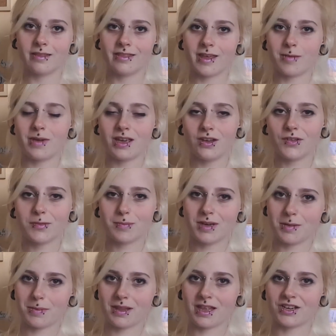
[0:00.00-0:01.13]
they may use
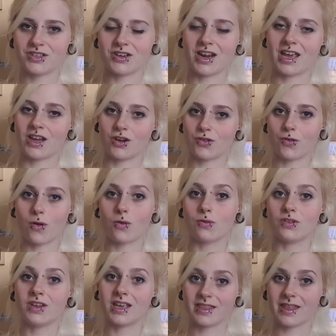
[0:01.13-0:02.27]
manipulation and control
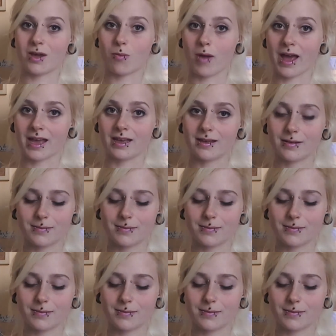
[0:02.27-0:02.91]
to get their way.